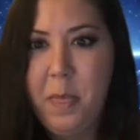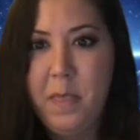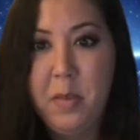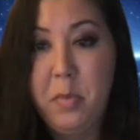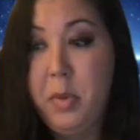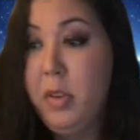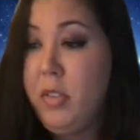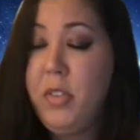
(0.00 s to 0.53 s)
It's
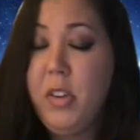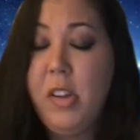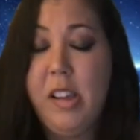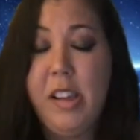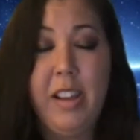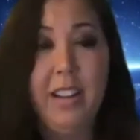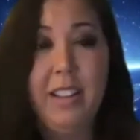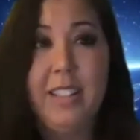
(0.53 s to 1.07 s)
beautiful,
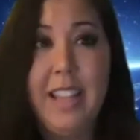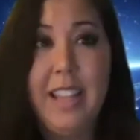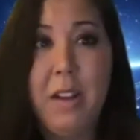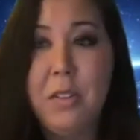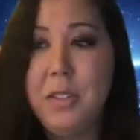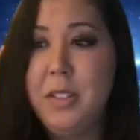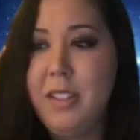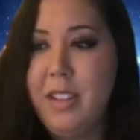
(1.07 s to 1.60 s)
and it
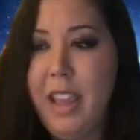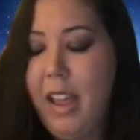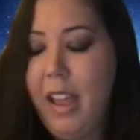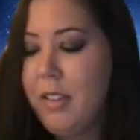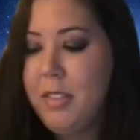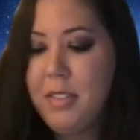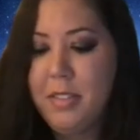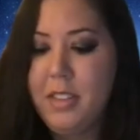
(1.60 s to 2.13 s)
sounds,
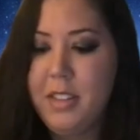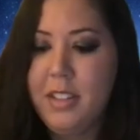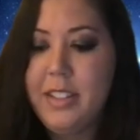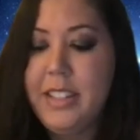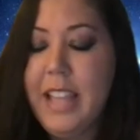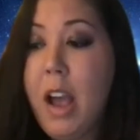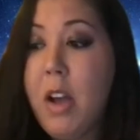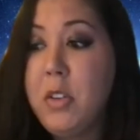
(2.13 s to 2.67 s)
the
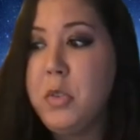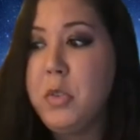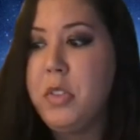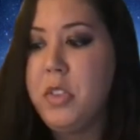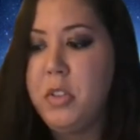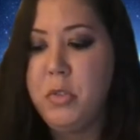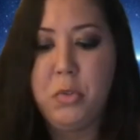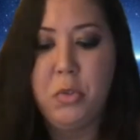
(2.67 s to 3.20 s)
sounds with
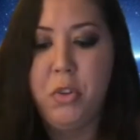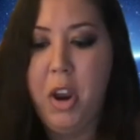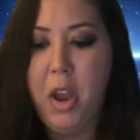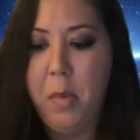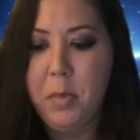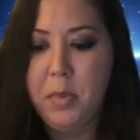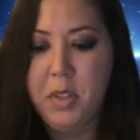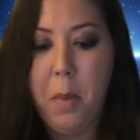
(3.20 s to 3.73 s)
those
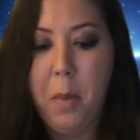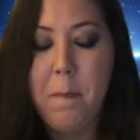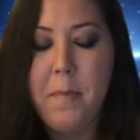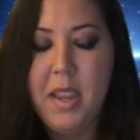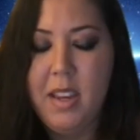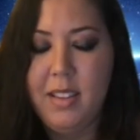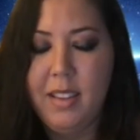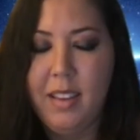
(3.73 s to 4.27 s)
drums,
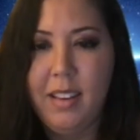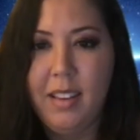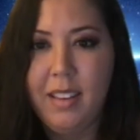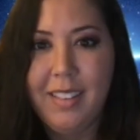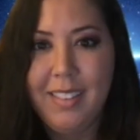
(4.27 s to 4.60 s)
amazing.